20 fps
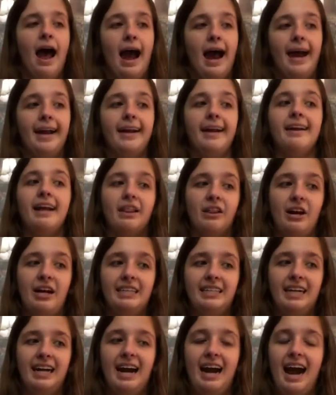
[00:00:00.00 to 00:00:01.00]
And another
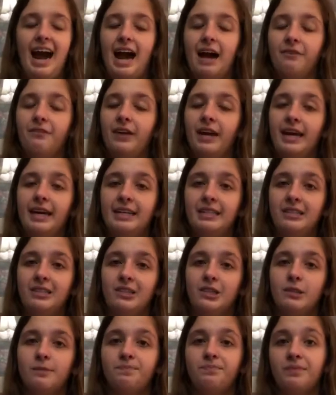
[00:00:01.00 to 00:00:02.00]
idea I have
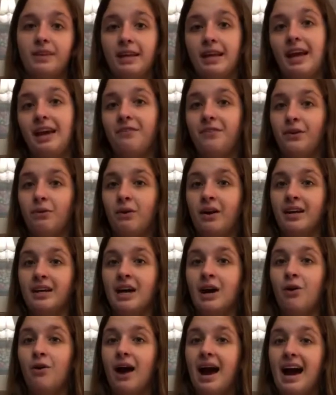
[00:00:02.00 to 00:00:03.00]
is if you want to
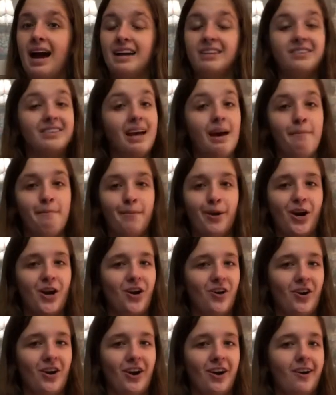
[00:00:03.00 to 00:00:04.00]
go as a
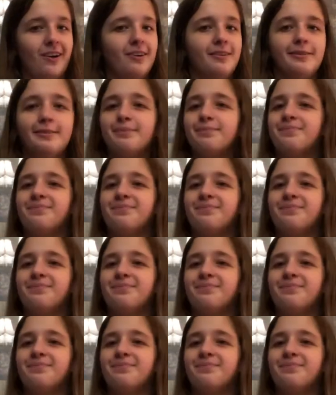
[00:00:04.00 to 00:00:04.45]
murderer.